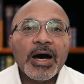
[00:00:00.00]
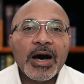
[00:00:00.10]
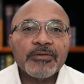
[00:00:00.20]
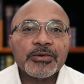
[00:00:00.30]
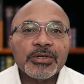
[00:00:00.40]

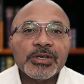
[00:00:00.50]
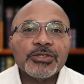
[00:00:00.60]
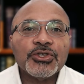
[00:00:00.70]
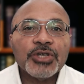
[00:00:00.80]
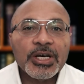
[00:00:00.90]
after
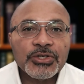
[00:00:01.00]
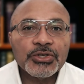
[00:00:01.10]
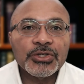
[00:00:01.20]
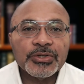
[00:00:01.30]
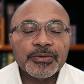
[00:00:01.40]

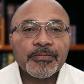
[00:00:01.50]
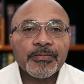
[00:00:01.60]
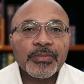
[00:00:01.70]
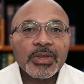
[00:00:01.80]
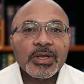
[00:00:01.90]
digestion
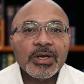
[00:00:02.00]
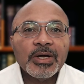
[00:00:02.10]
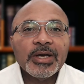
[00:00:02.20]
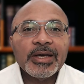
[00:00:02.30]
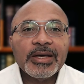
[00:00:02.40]

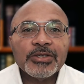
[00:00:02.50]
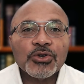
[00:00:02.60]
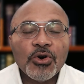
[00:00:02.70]
is